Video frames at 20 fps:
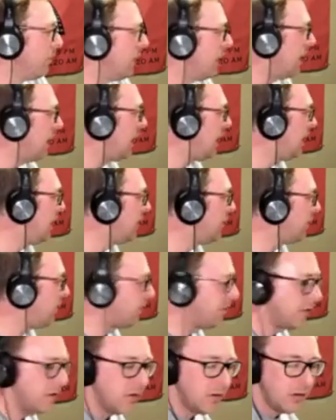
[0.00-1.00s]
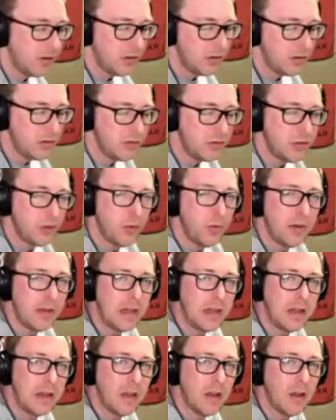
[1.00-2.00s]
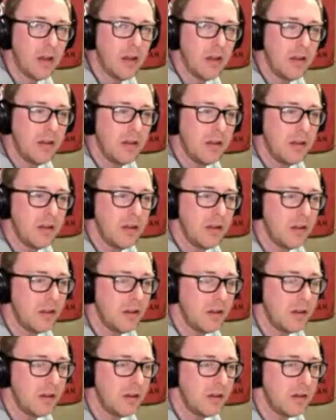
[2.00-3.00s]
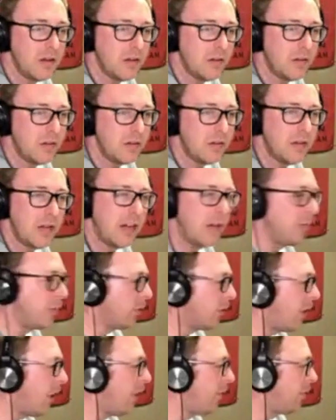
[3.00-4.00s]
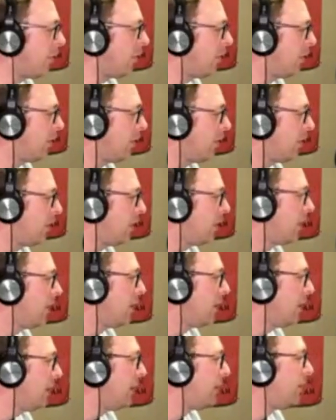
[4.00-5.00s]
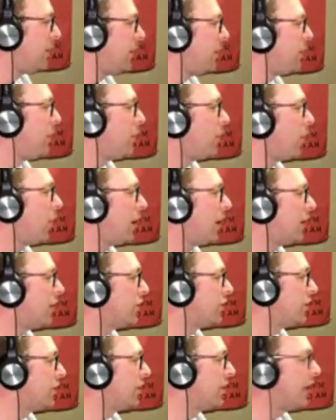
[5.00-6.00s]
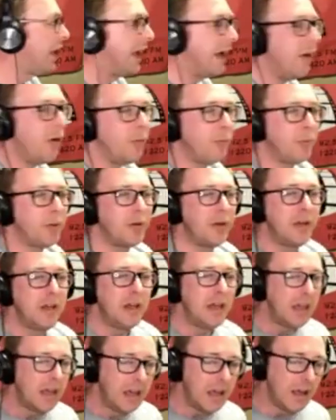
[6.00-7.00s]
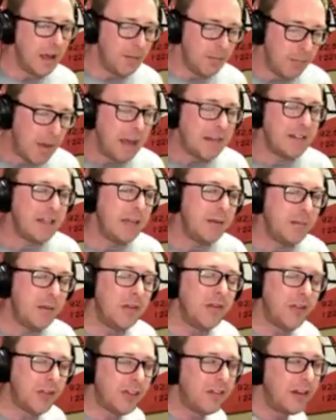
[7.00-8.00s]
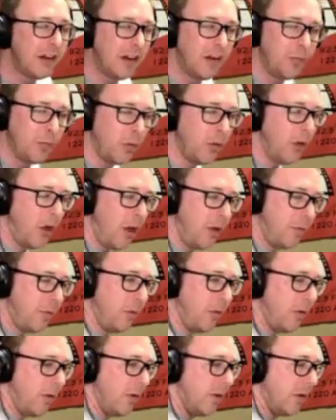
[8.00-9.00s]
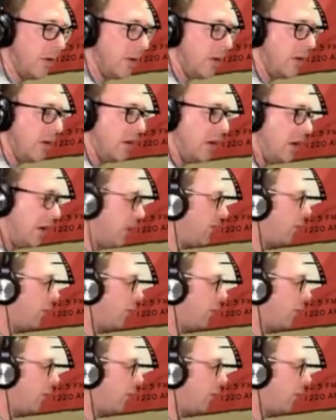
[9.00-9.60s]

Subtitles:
is doing terrible awful. If you watch The Help, my team is the terrible awful. It's